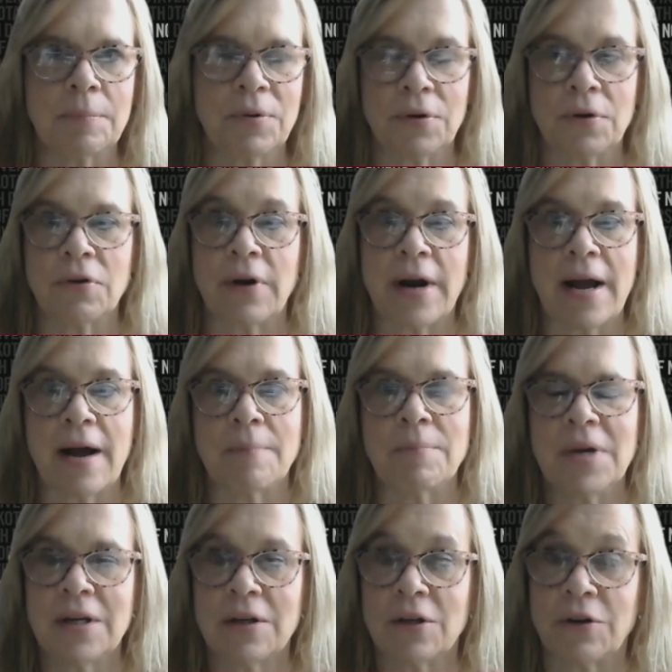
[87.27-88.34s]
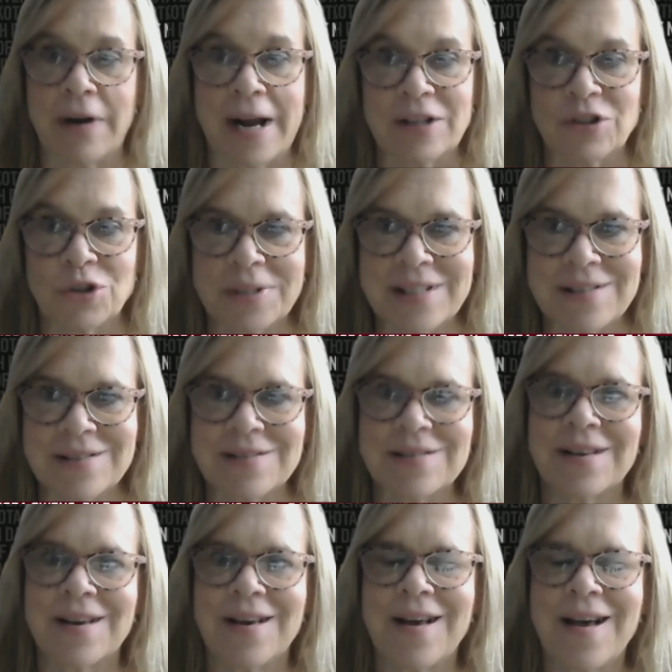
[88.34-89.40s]
program
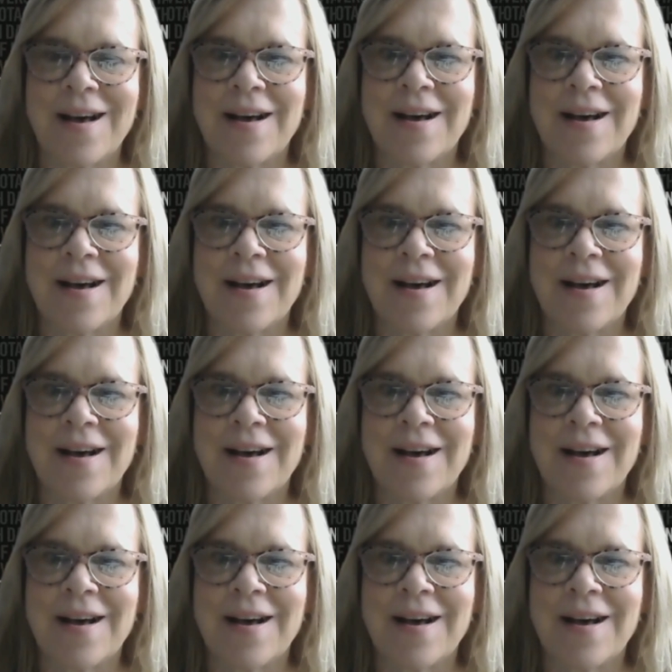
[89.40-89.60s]
graduates.